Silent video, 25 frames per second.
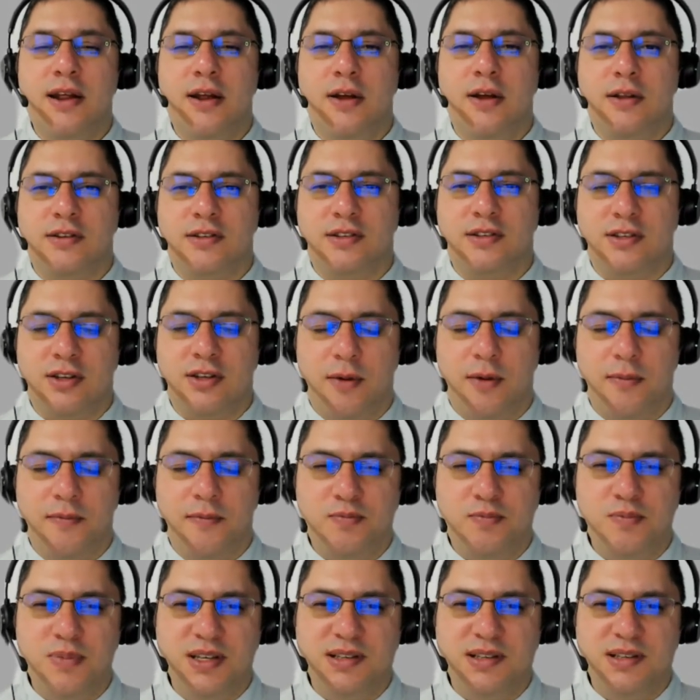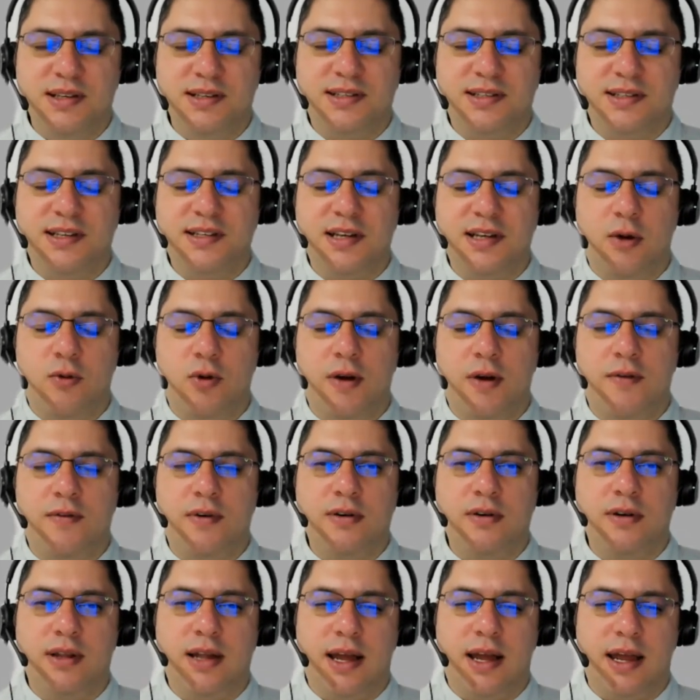Some businesses,
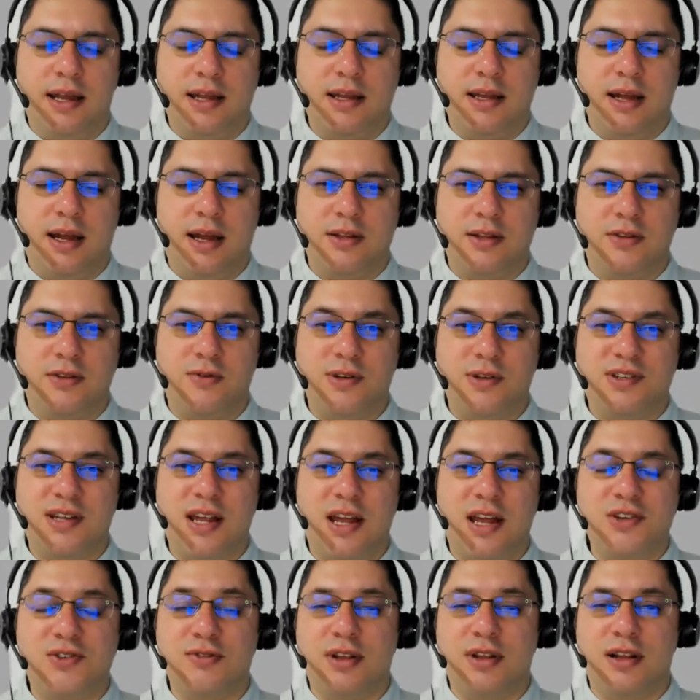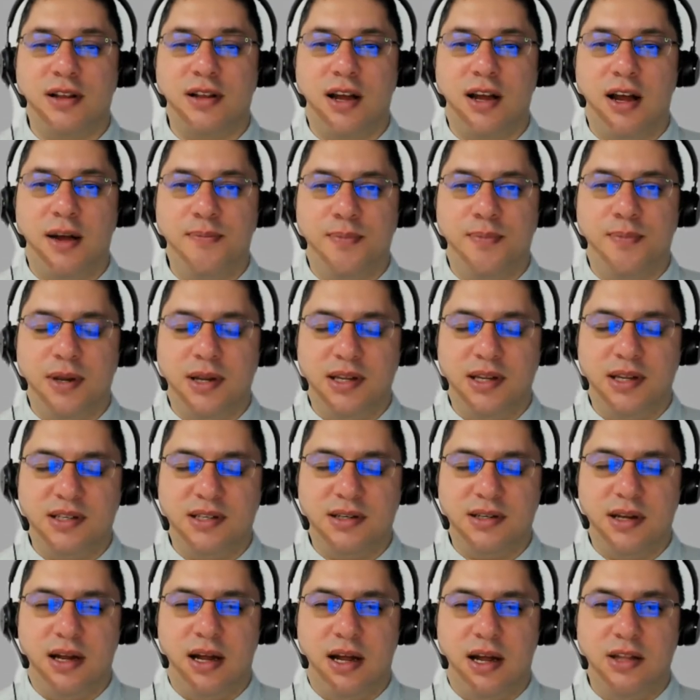however, like uh, transnational
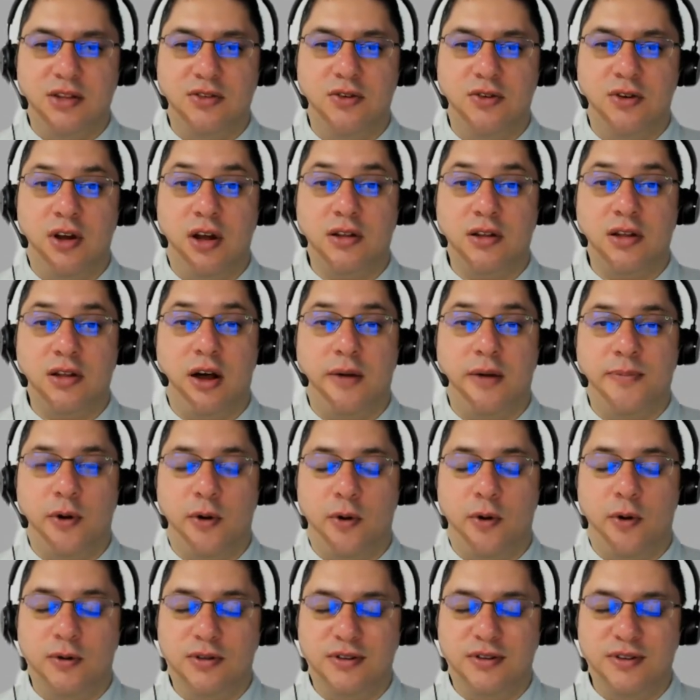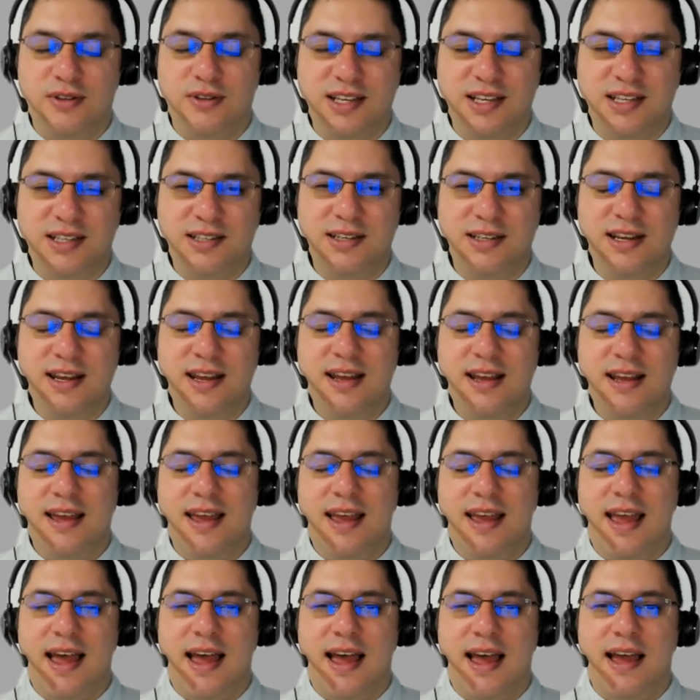companies, uh, do not uphold to this,
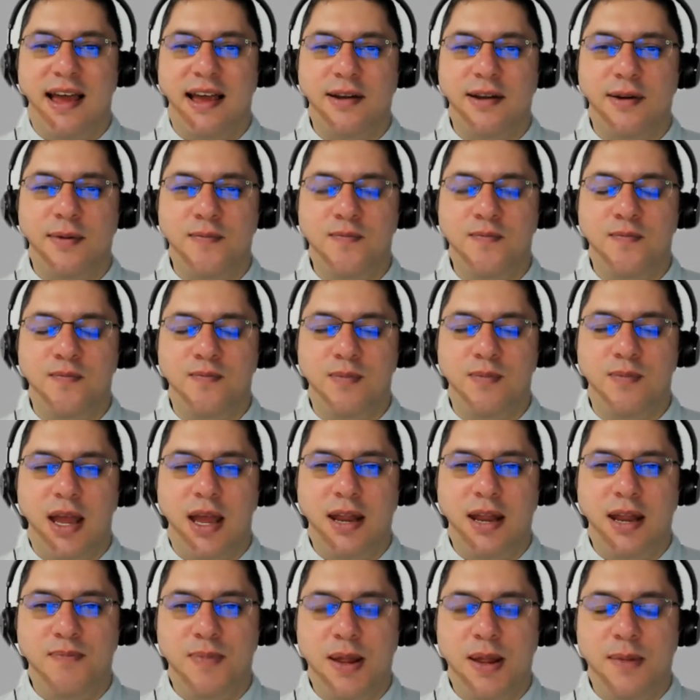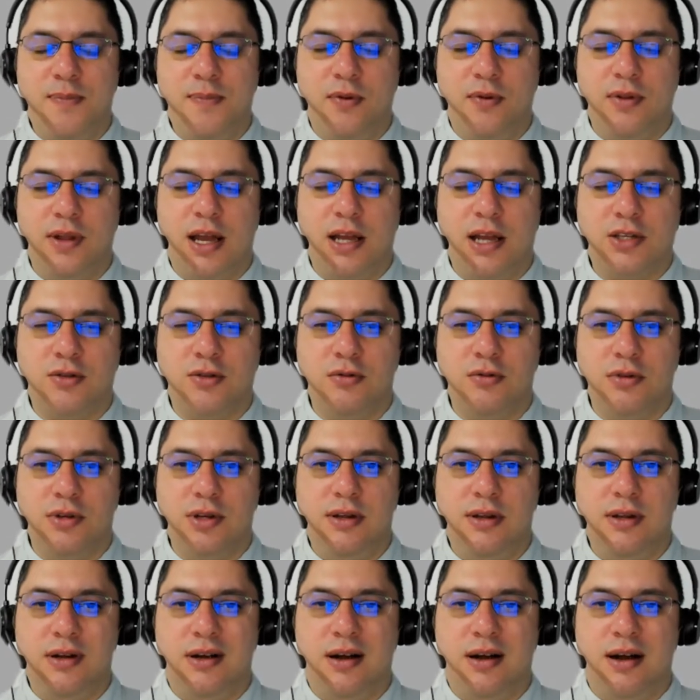and many people
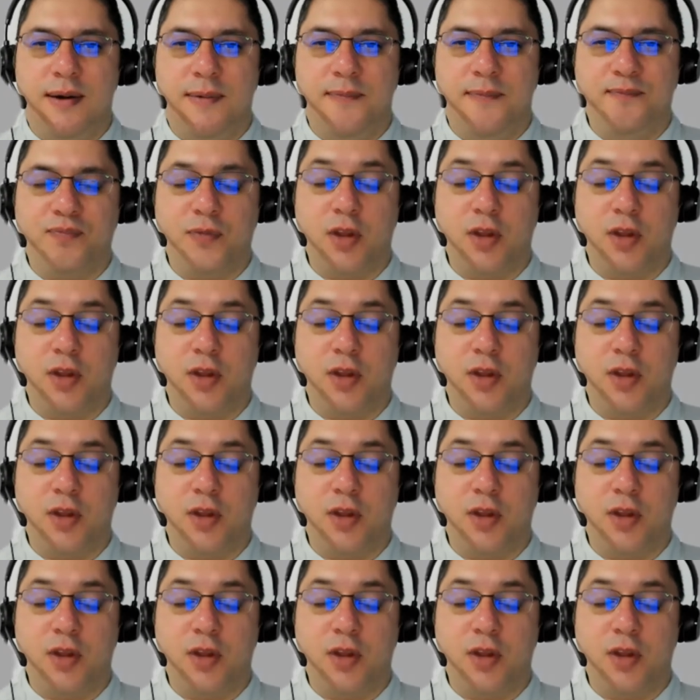actually um,